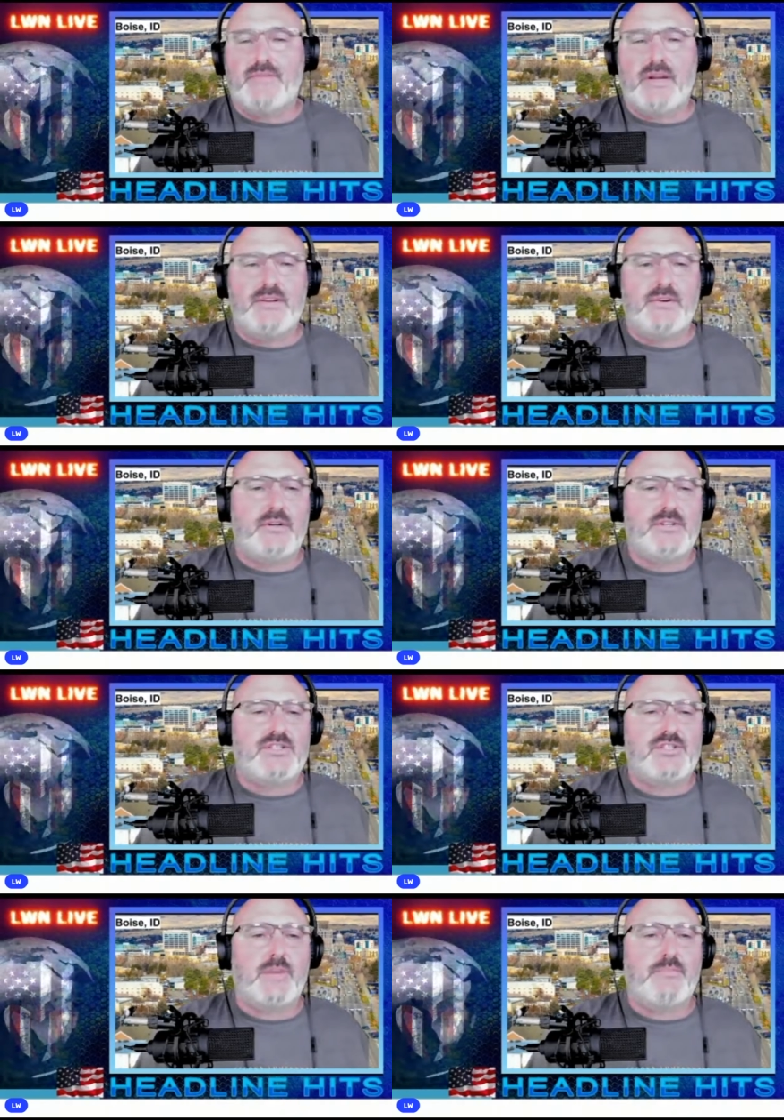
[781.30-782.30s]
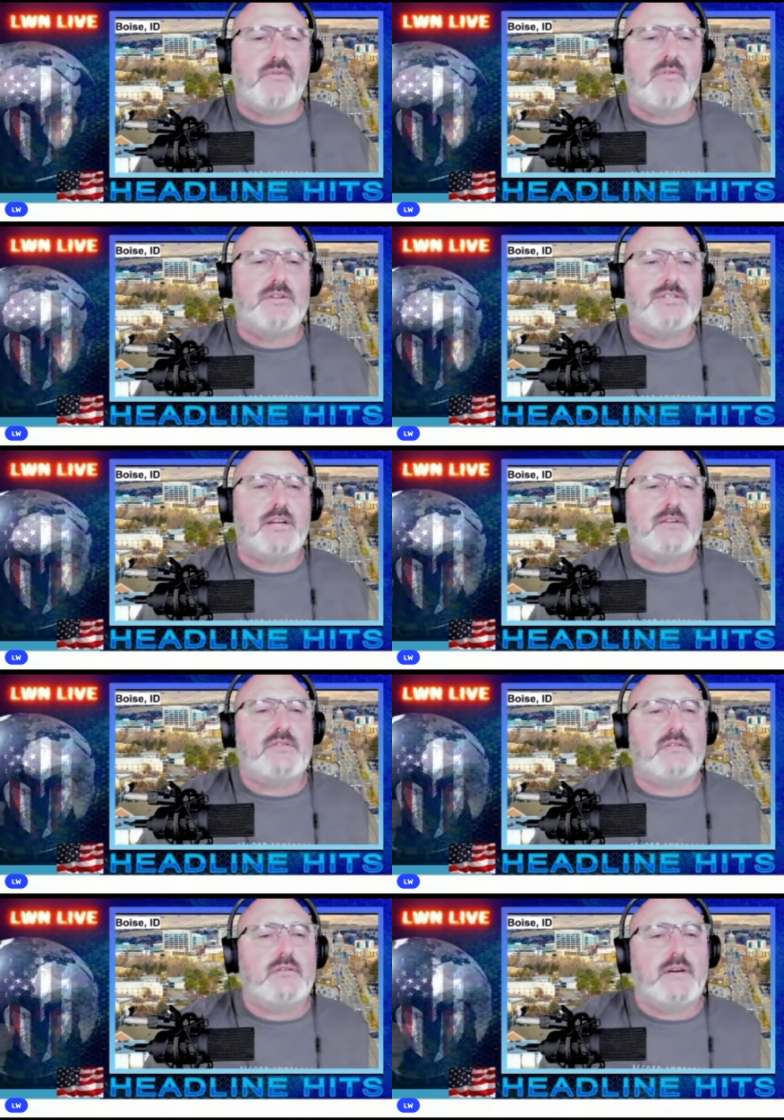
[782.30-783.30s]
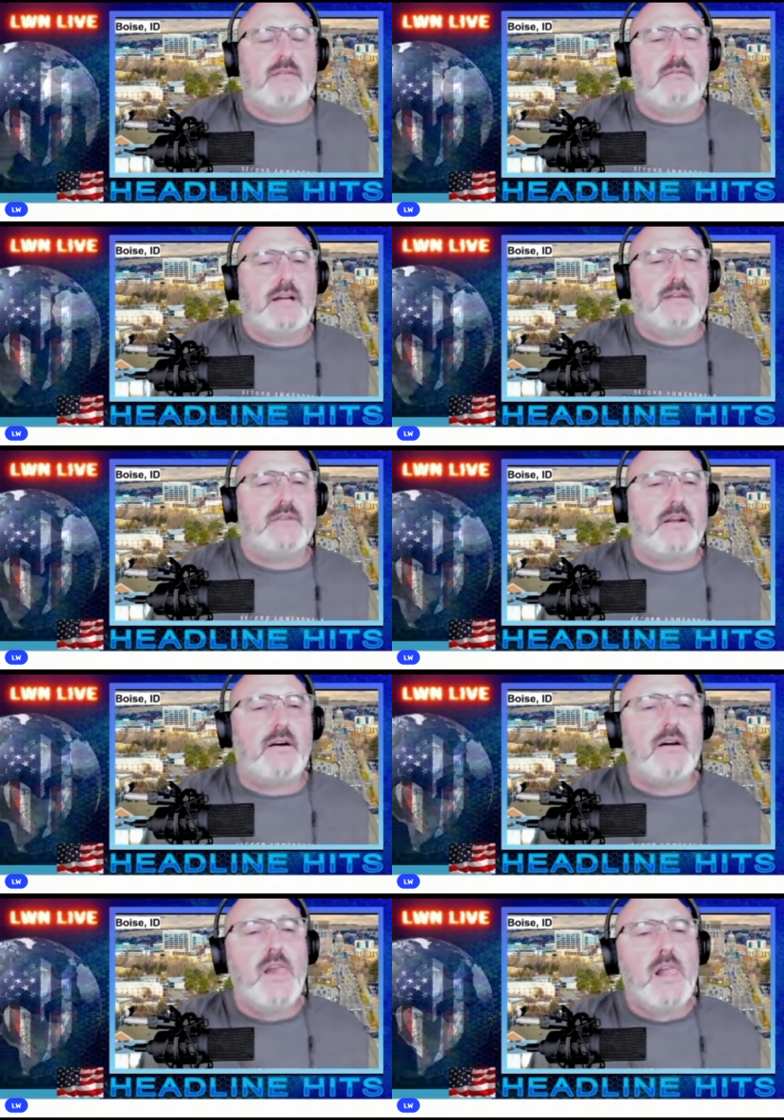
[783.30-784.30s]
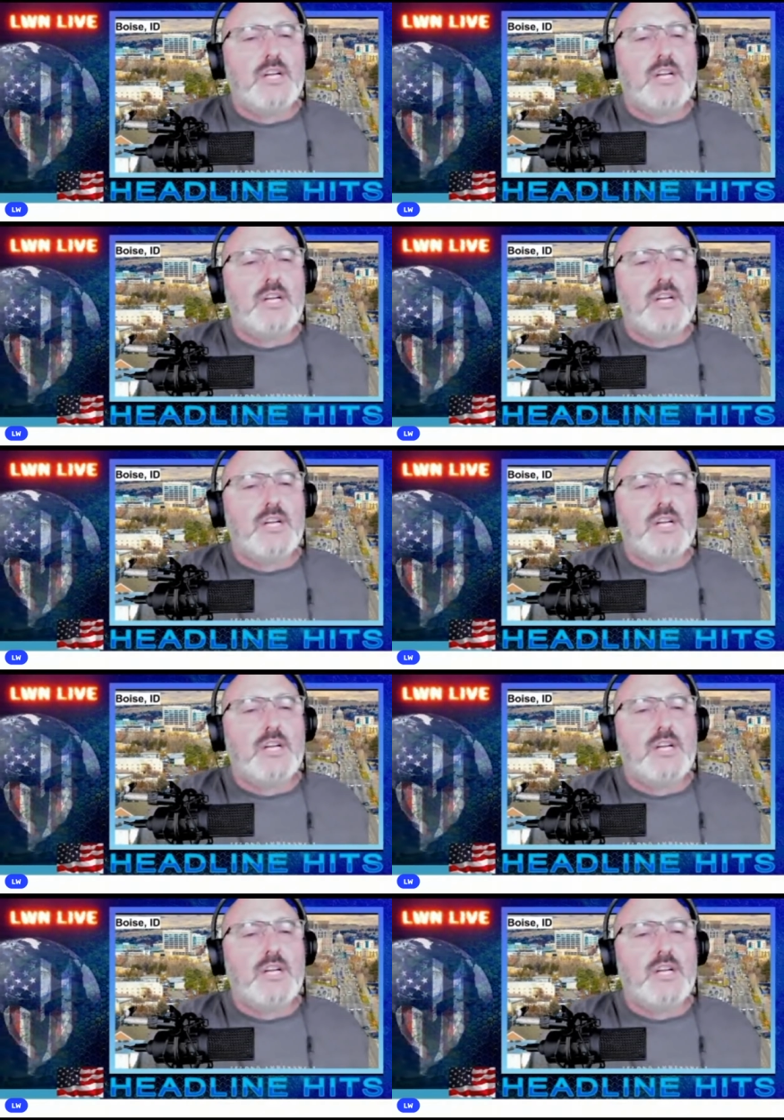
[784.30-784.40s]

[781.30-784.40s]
if I do, I'll just jump over on channel 2. I don't care.